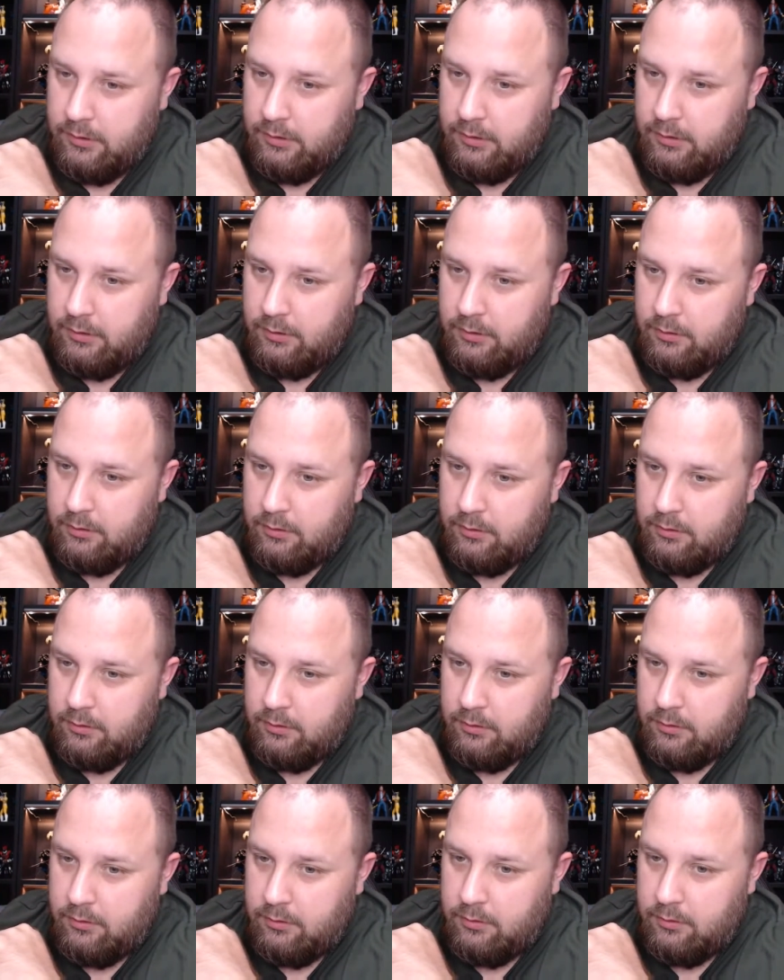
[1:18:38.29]
and
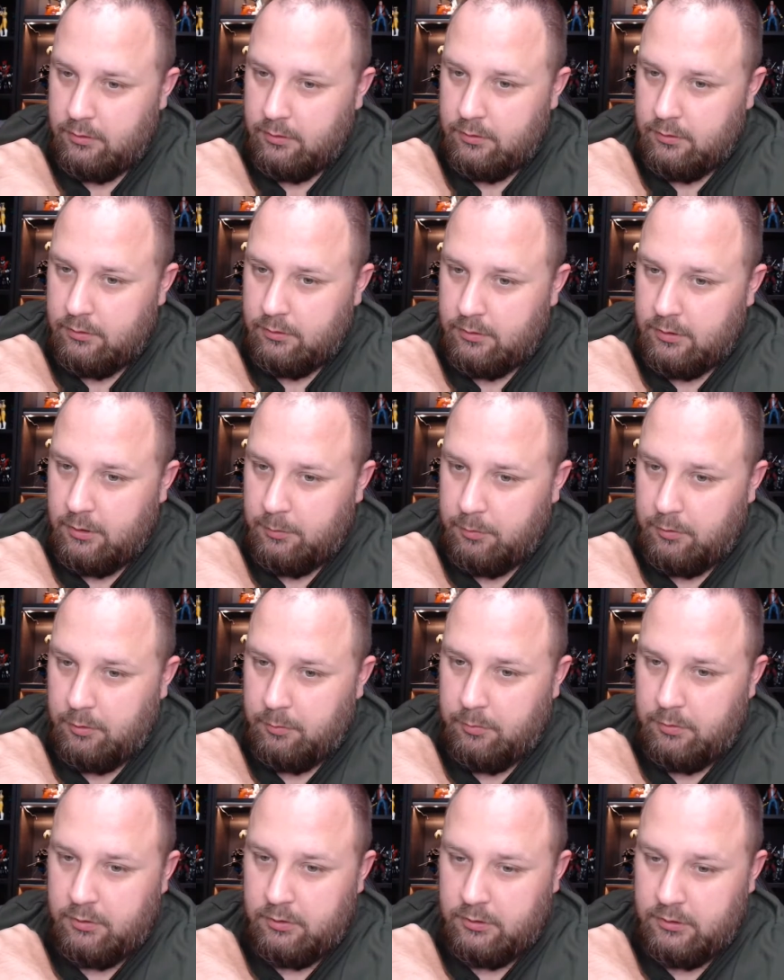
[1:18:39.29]
keep
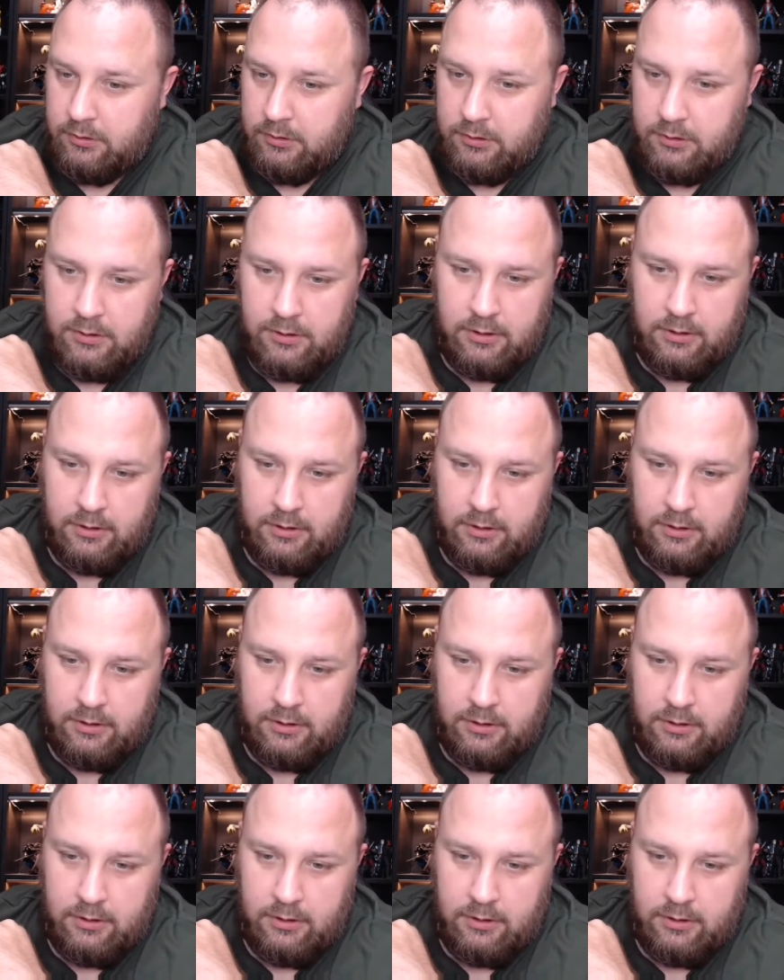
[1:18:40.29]
on building.